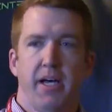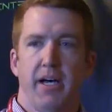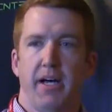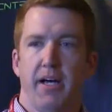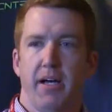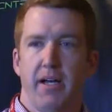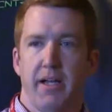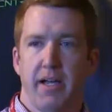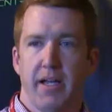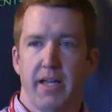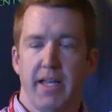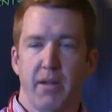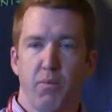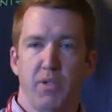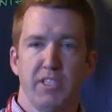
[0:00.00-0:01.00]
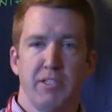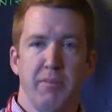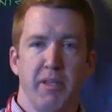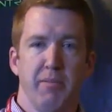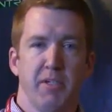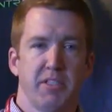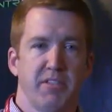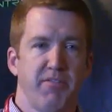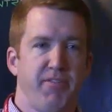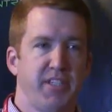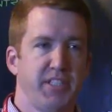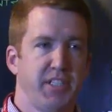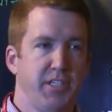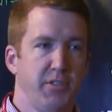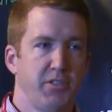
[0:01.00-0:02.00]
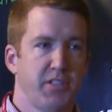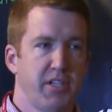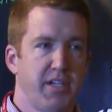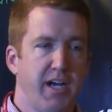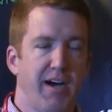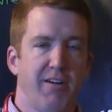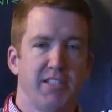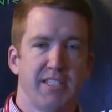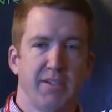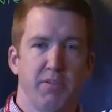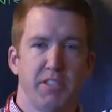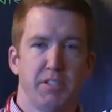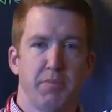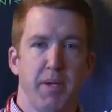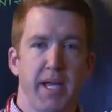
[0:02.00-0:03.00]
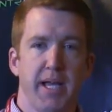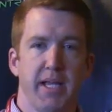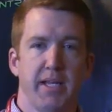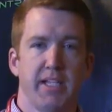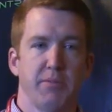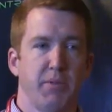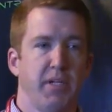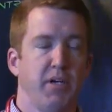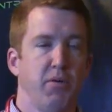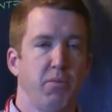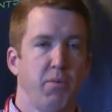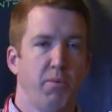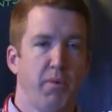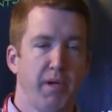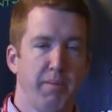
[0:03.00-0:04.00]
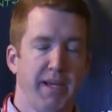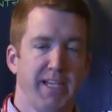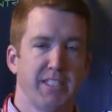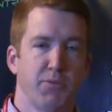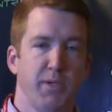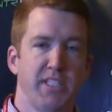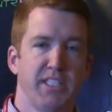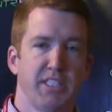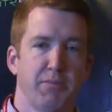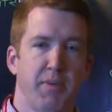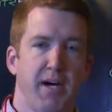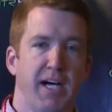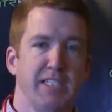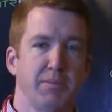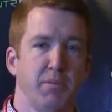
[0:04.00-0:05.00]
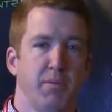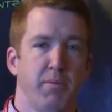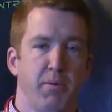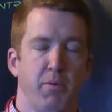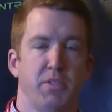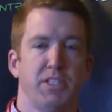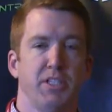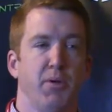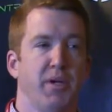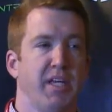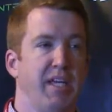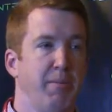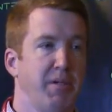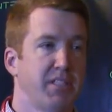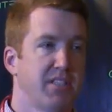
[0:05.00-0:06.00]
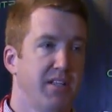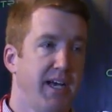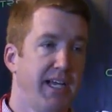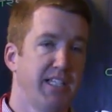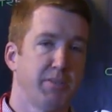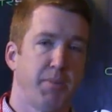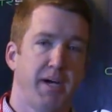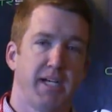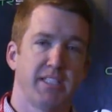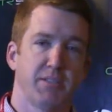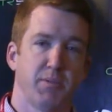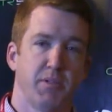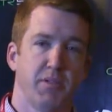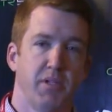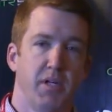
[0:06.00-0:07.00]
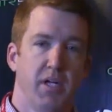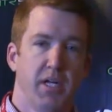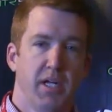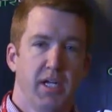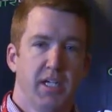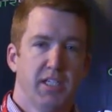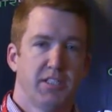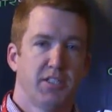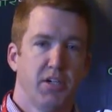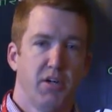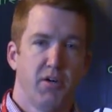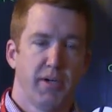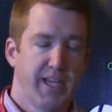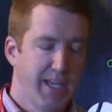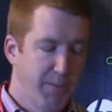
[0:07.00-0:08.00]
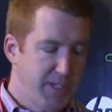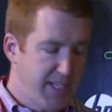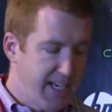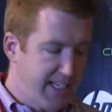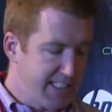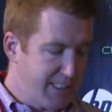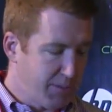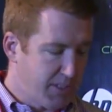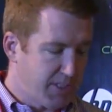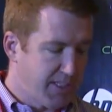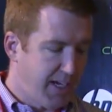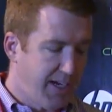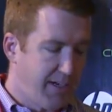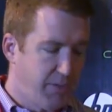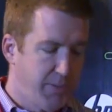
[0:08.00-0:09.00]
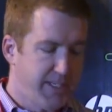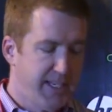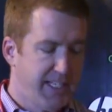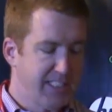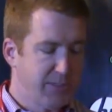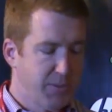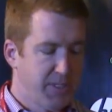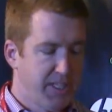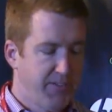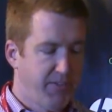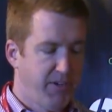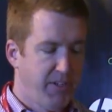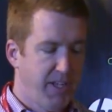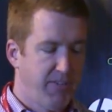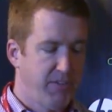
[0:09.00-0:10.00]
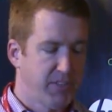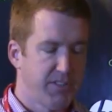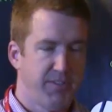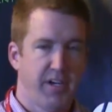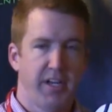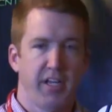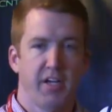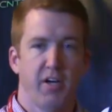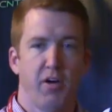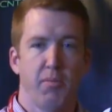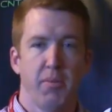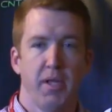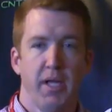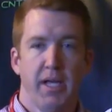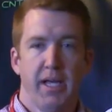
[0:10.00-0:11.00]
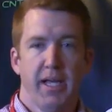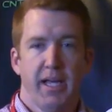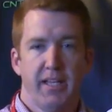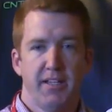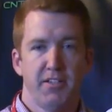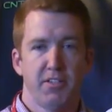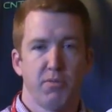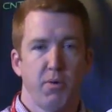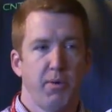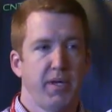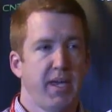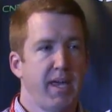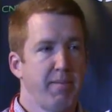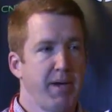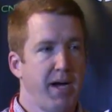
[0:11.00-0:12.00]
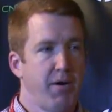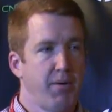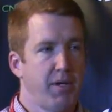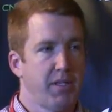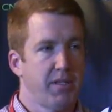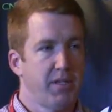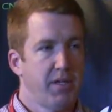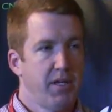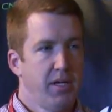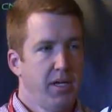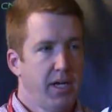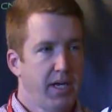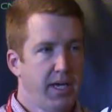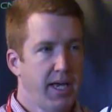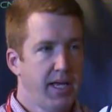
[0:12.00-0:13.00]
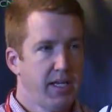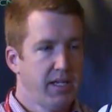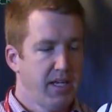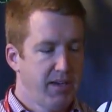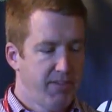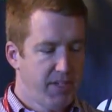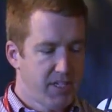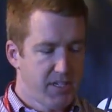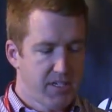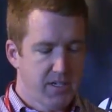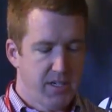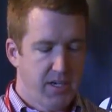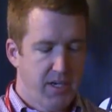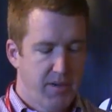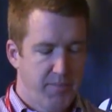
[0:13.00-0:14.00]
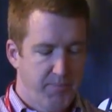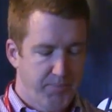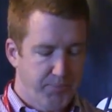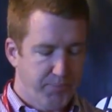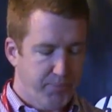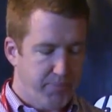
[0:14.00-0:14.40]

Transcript: uh, again, what's going to be the most efficient use of the dollars that we spend, because we don't, we want to make as rigid as possible, but we still want to keep it as light as possible. So again, we test it with salt, we test it with different levels of honeycomb, and this is what we came out with. Again, to give it um,